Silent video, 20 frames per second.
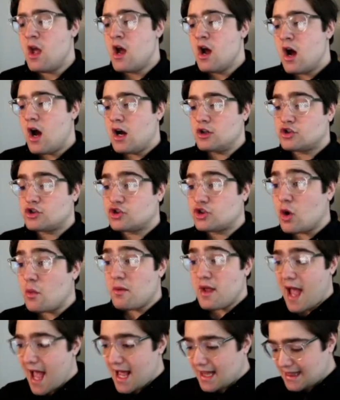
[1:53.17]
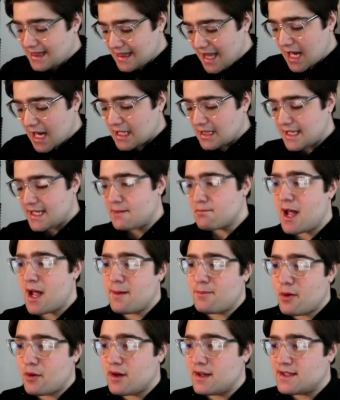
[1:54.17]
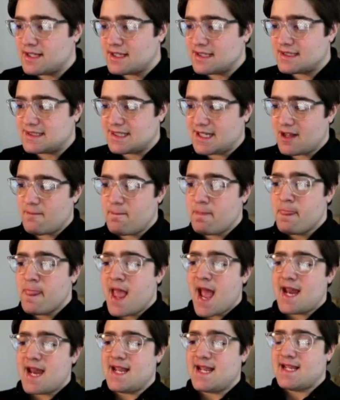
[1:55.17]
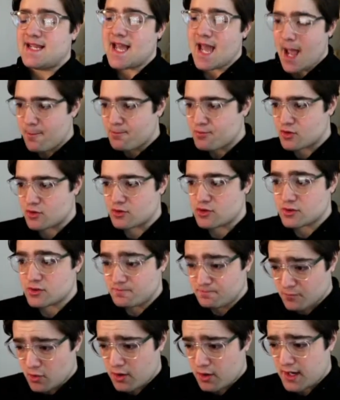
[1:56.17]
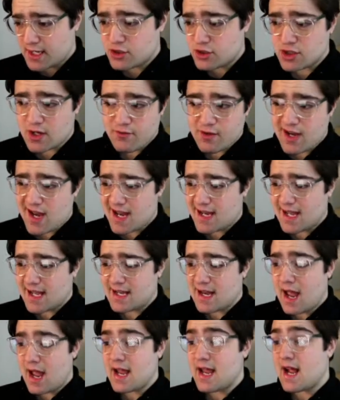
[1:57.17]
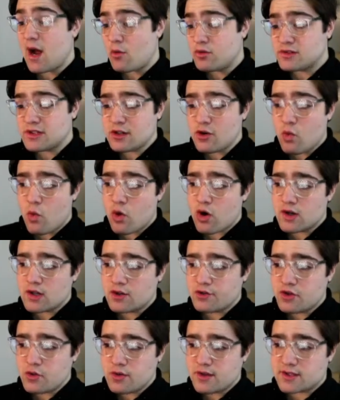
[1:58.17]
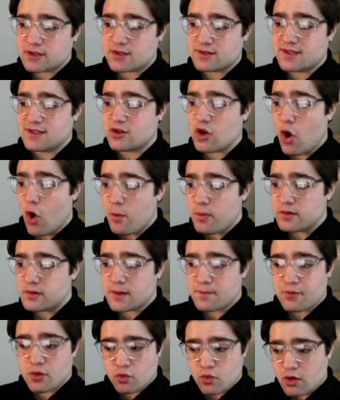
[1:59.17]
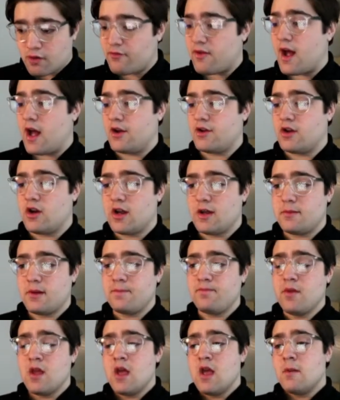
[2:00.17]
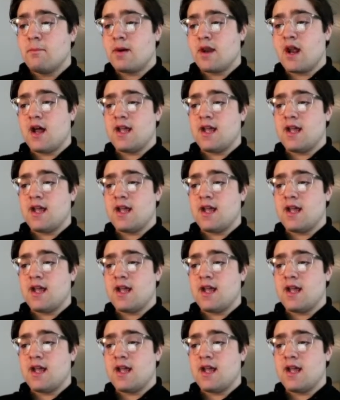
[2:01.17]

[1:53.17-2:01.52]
So, luckily, my opponent didn't see it, and he captures on h7, and I was a little worried on doing this, because this opens up the rook file, you know what I mean? But he